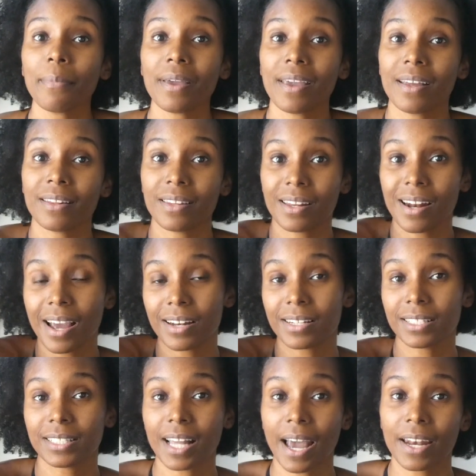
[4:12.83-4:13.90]
and then I
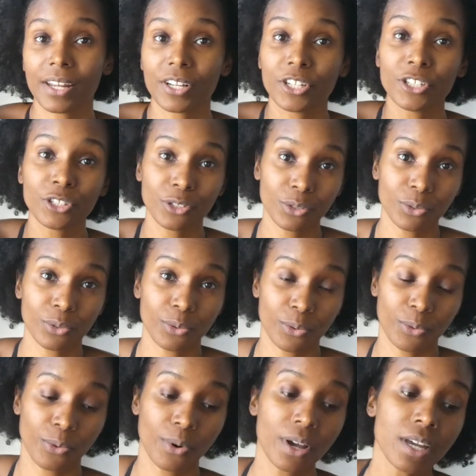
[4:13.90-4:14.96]
decided to
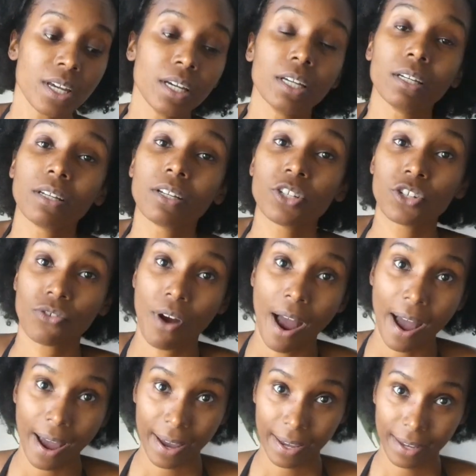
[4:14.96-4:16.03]

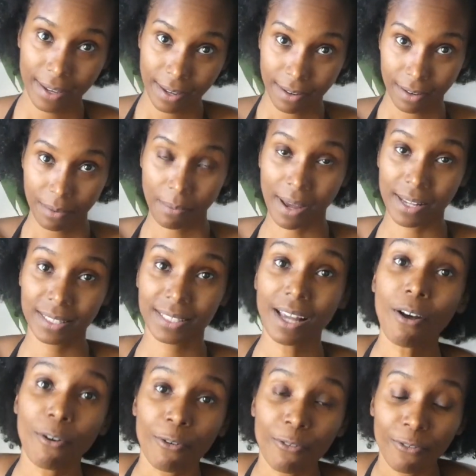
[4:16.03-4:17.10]
try it
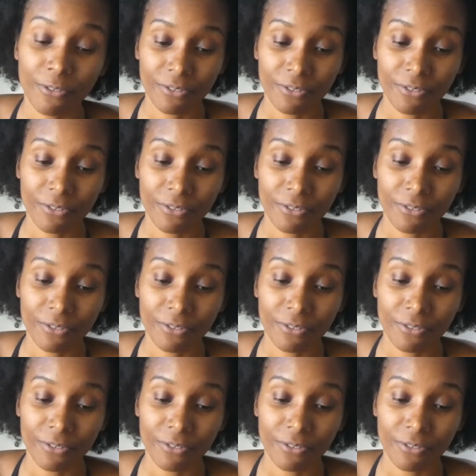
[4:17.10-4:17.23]
myself.